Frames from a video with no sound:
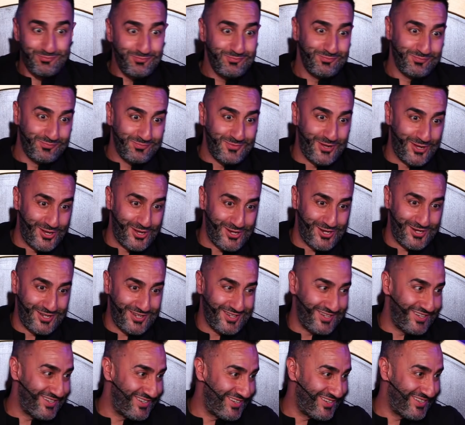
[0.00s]

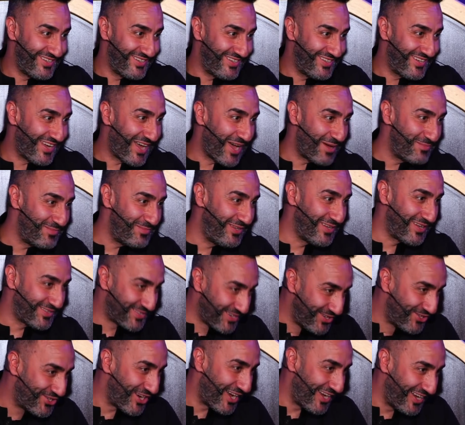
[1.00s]
Hamiyat
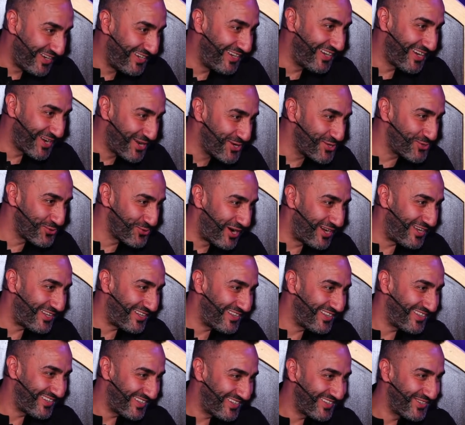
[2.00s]
al-Jahiliyyah as
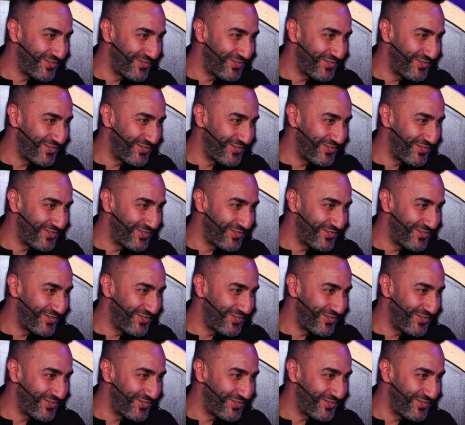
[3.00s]
well.